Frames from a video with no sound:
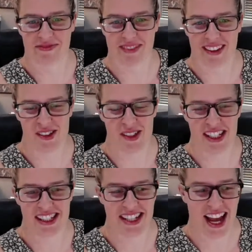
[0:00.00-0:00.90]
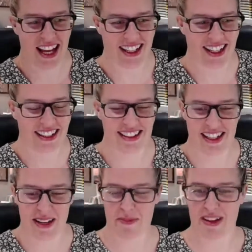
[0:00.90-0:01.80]
all this tech and
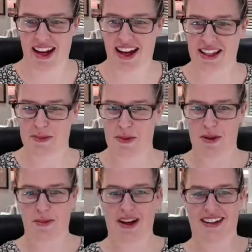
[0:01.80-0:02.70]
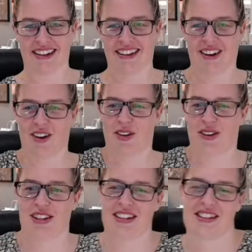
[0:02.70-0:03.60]
yeah, I had the mute button
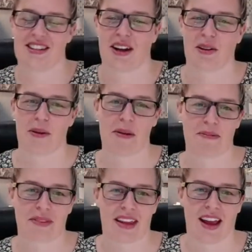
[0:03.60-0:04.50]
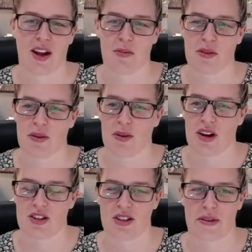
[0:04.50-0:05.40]
on. So hope you
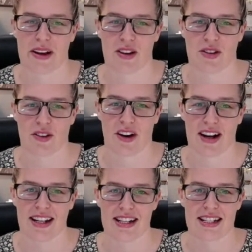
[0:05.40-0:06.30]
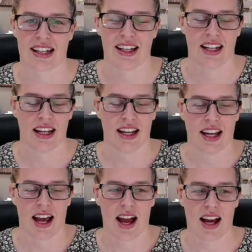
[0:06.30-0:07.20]
are doing all right.
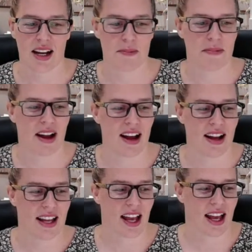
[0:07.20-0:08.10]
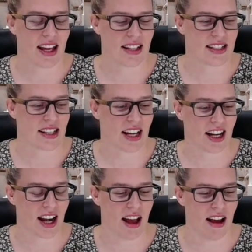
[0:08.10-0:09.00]
I had a
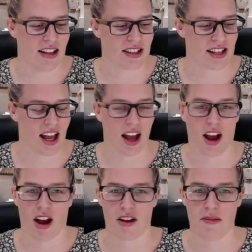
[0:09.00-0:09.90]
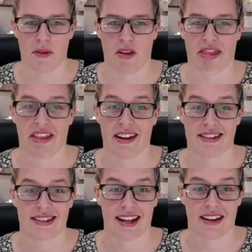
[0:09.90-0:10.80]
class at home on
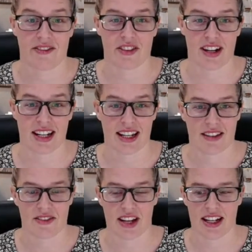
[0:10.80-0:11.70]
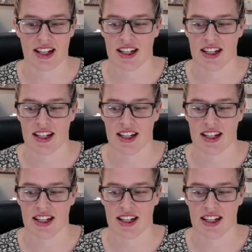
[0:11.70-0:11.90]
Thursday and Friday evening.